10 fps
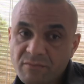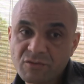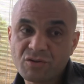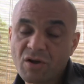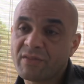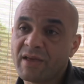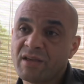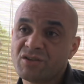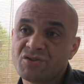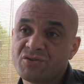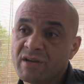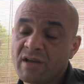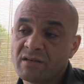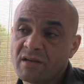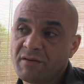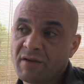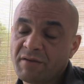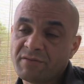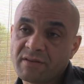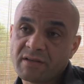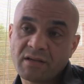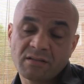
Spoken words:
to know their history and everything.